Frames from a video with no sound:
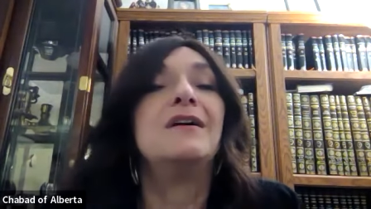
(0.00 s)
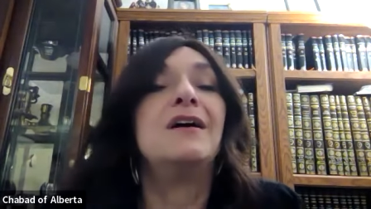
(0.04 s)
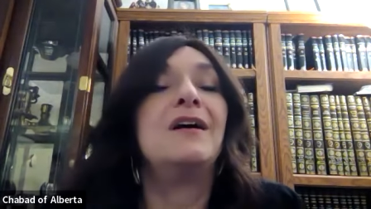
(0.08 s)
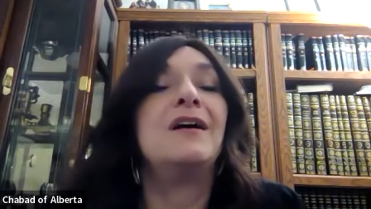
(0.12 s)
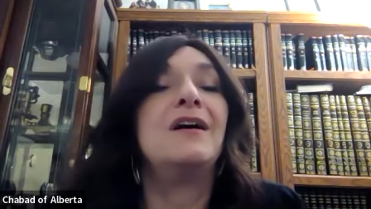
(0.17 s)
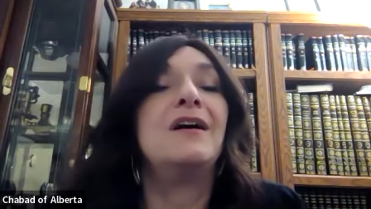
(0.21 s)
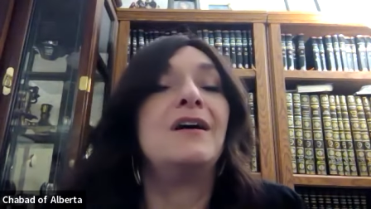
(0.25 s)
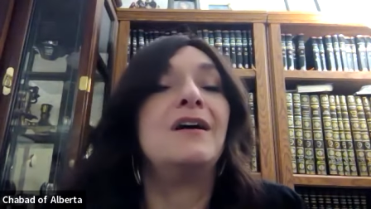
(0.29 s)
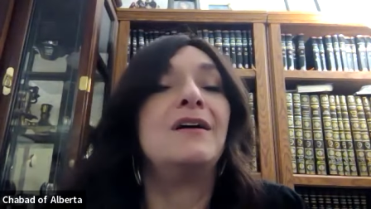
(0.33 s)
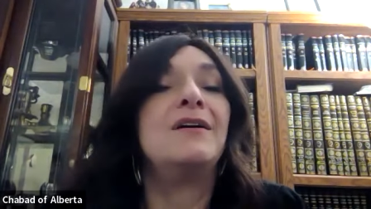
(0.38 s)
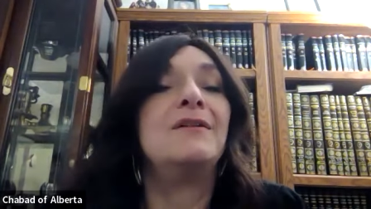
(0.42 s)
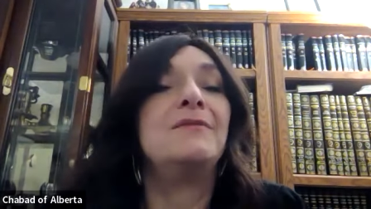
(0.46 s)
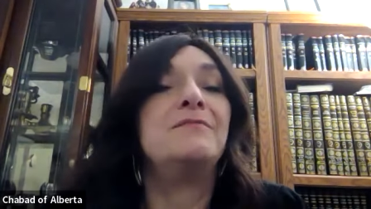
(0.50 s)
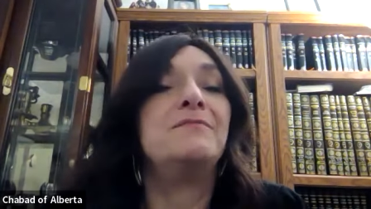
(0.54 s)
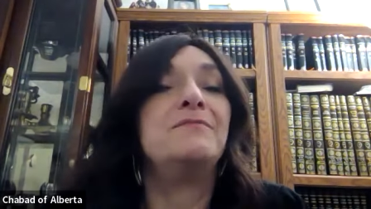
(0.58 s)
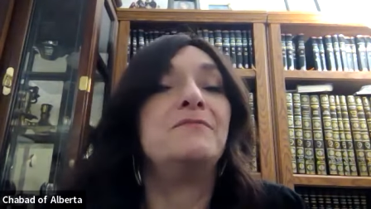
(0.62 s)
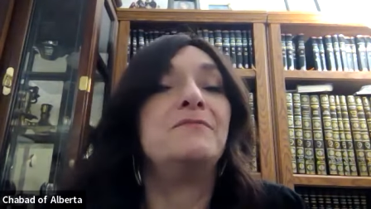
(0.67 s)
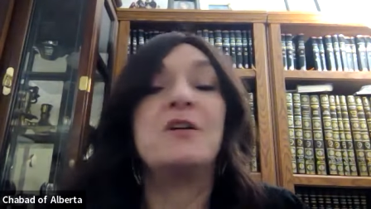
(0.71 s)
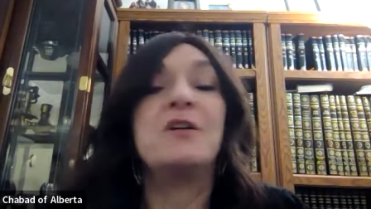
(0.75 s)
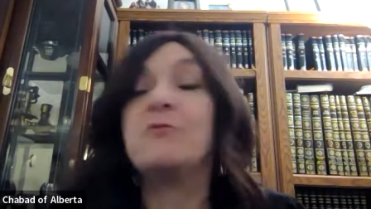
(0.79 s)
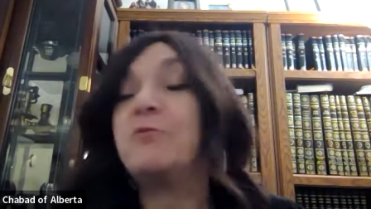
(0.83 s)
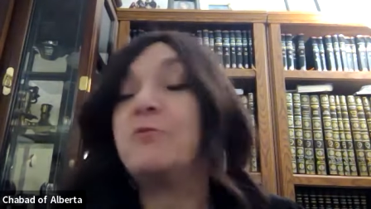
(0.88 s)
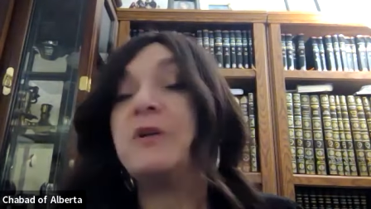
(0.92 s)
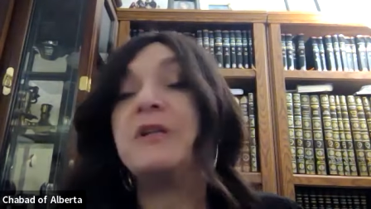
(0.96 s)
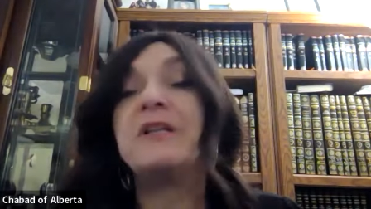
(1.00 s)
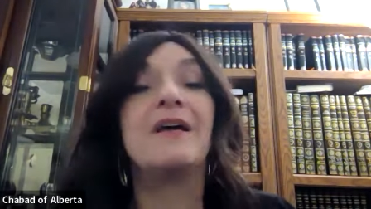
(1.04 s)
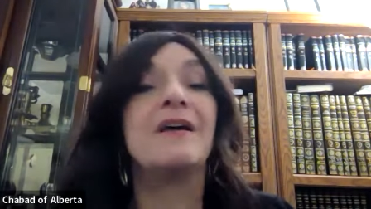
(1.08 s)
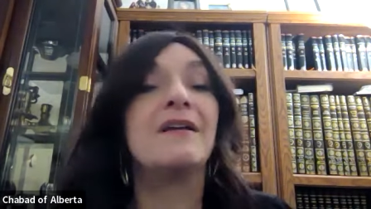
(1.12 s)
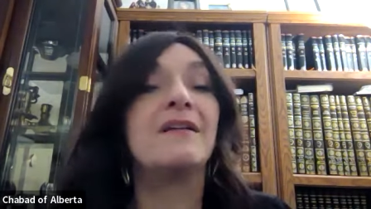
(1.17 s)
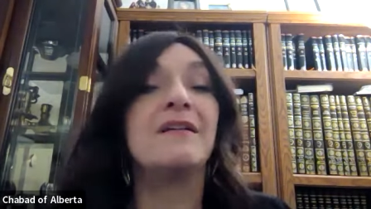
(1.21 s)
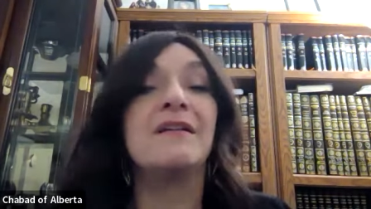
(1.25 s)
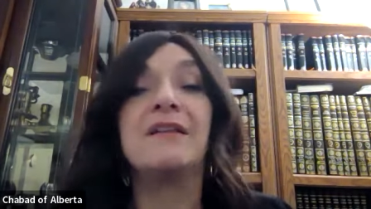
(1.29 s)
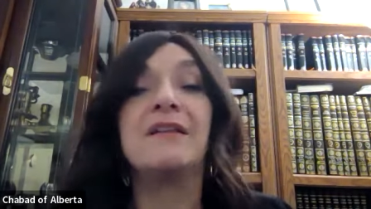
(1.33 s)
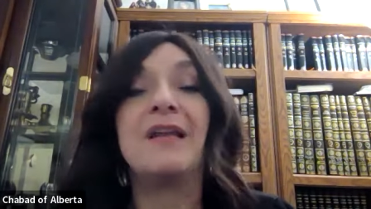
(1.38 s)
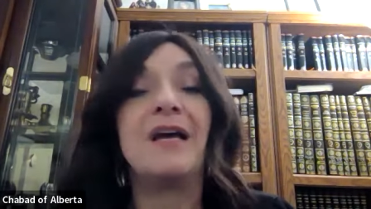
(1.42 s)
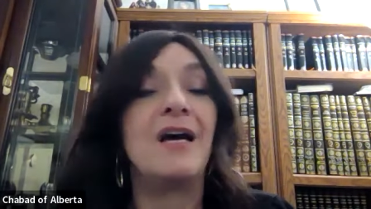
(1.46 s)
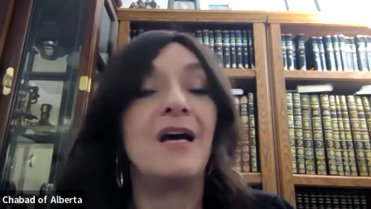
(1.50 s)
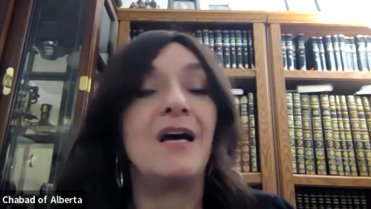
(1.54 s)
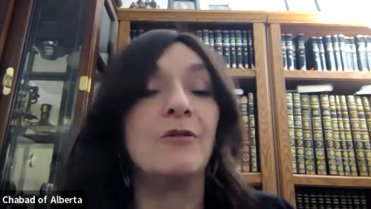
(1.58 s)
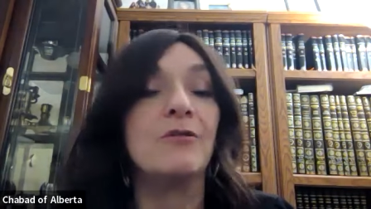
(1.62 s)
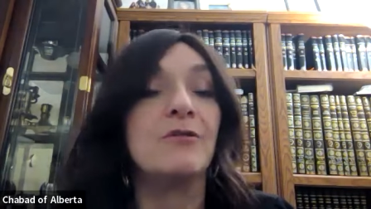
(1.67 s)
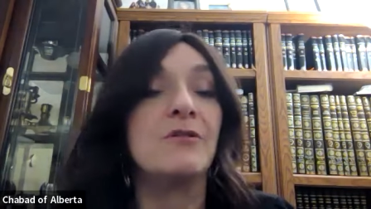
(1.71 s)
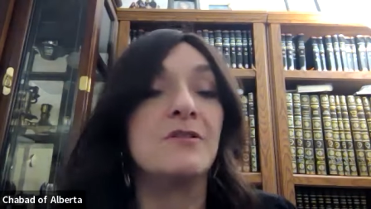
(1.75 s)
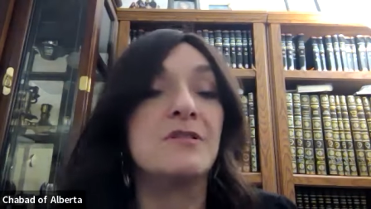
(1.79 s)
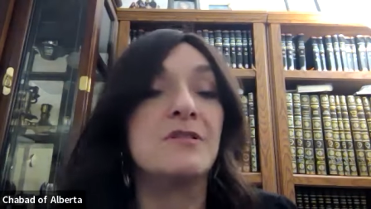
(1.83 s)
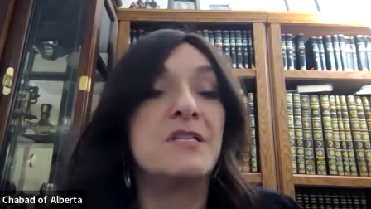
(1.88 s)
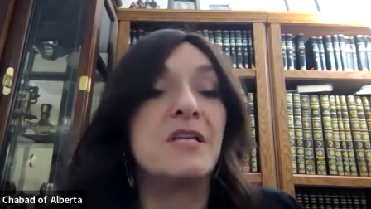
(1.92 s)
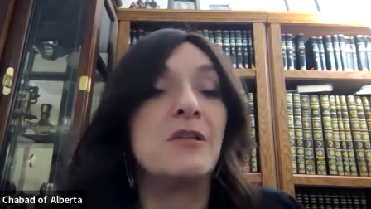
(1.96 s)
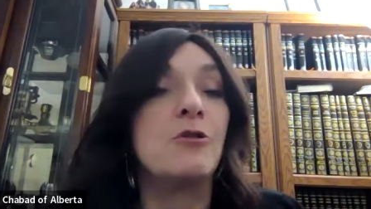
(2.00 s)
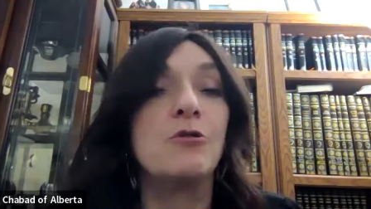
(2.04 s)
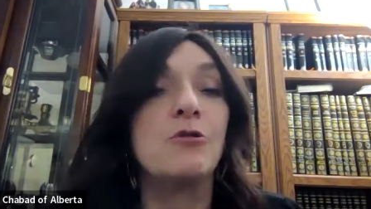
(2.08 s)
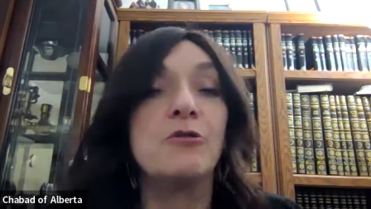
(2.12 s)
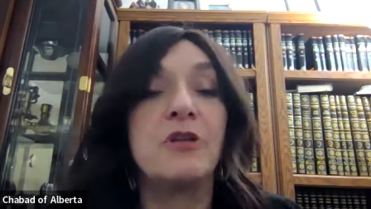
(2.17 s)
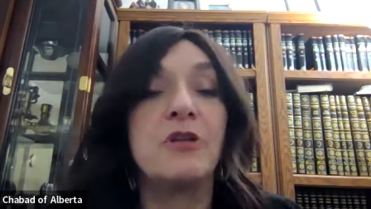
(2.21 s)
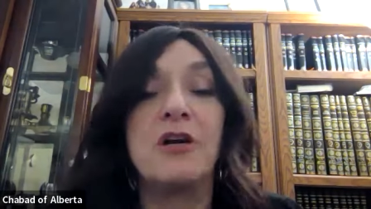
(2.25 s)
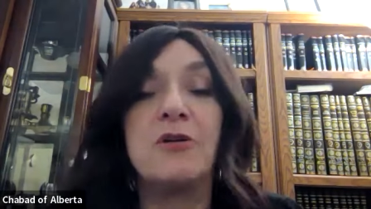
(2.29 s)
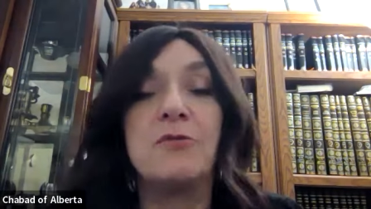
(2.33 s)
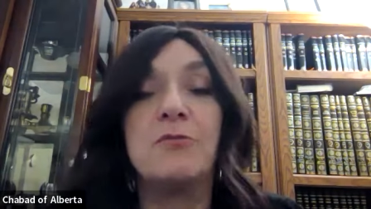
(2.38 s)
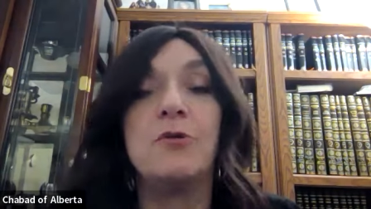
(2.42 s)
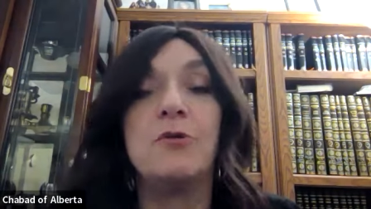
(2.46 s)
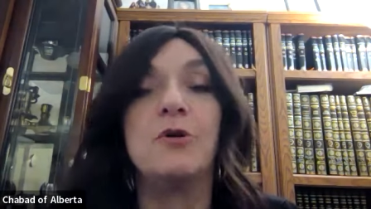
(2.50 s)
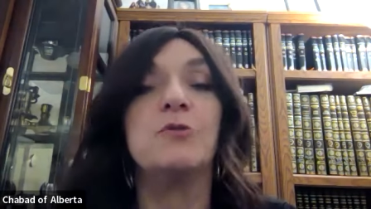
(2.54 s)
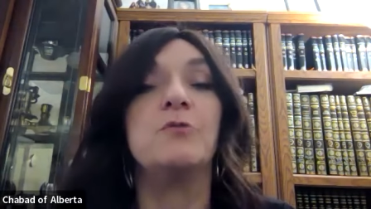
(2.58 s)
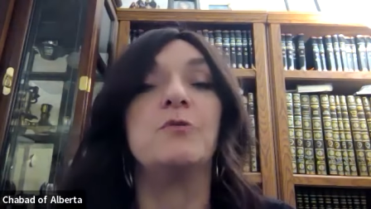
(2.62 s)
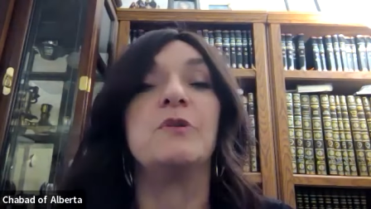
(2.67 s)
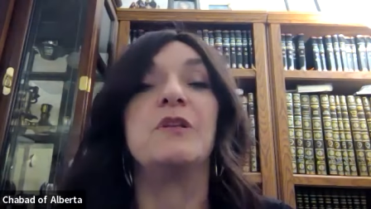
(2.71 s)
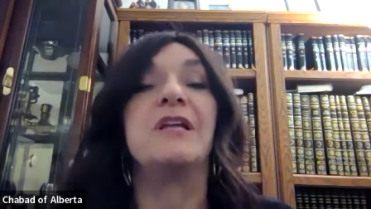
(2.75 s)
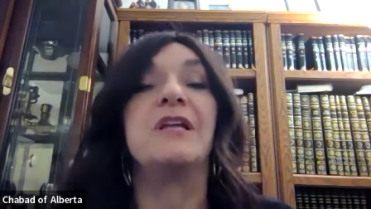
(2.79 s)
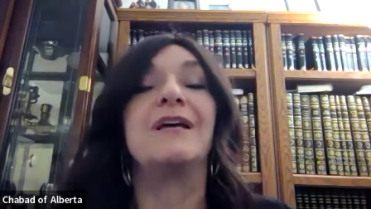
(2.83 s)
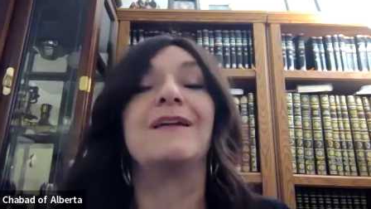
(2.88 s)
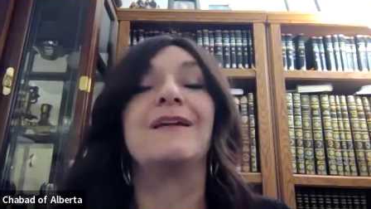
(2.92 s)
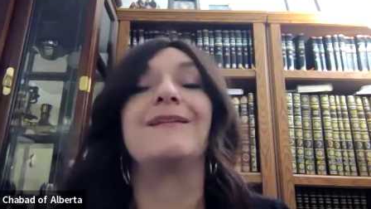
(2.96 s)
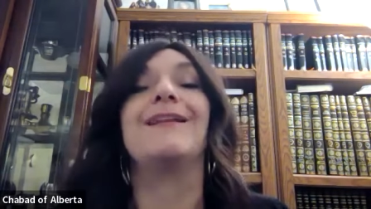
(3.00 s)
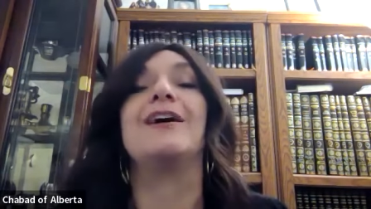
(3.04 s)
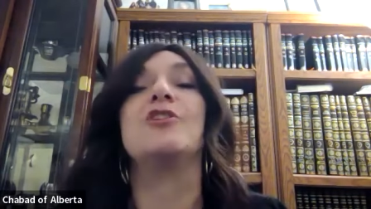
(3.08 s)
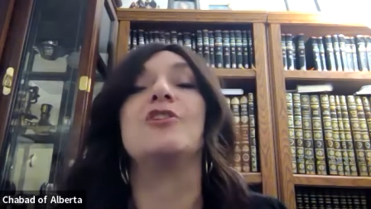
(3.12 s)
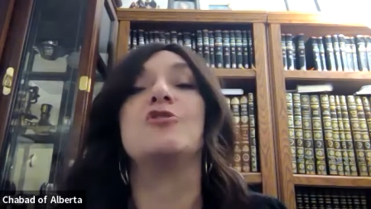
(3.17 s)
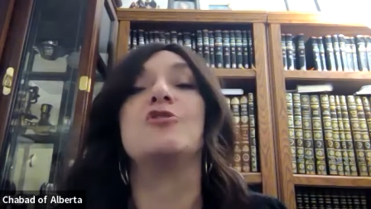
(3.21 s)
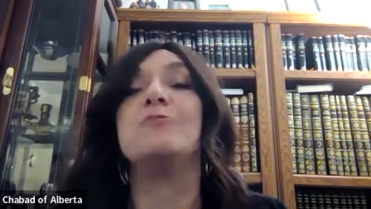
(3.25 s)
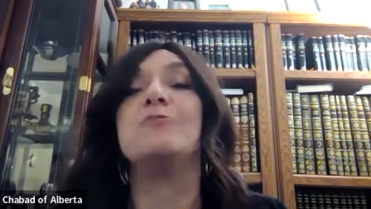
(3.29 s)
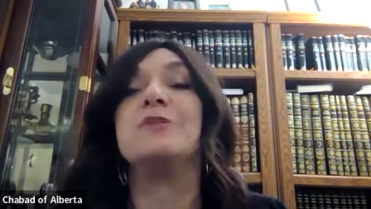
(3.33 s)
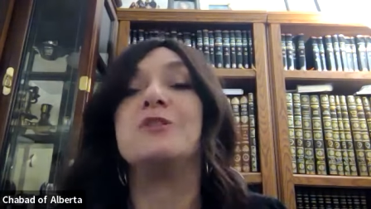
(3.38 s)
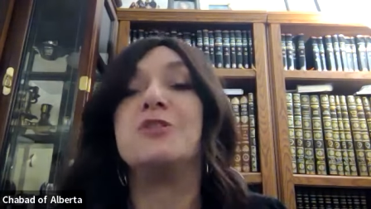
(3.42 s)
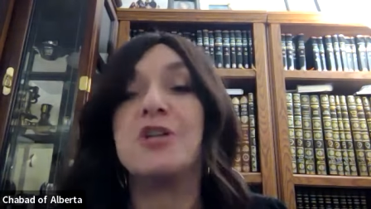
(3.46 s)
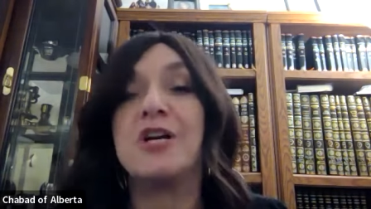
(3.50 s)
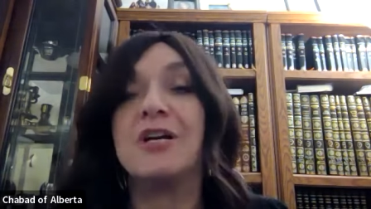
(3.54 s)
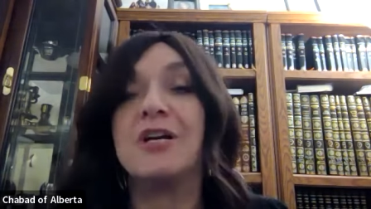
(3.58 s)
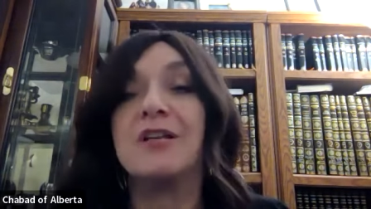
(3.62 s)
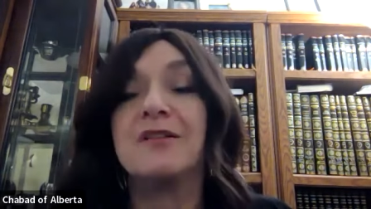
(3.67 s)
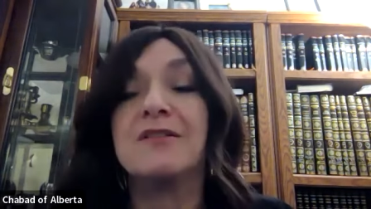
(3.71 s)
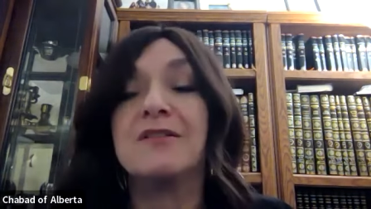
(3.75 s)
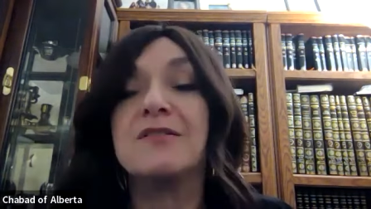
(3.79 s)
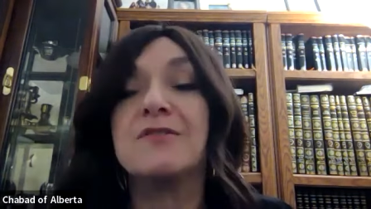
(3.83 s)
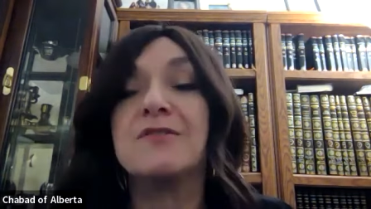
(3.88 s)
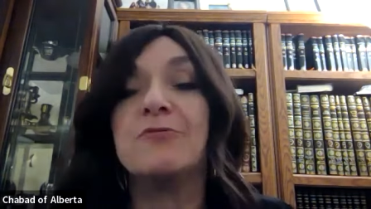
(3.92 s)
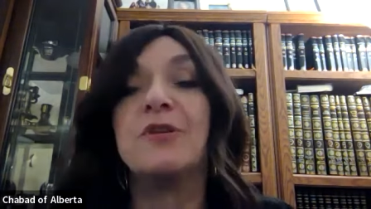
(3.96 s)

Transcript: um, that we're not allowed, it's we're not allowed to be jealous.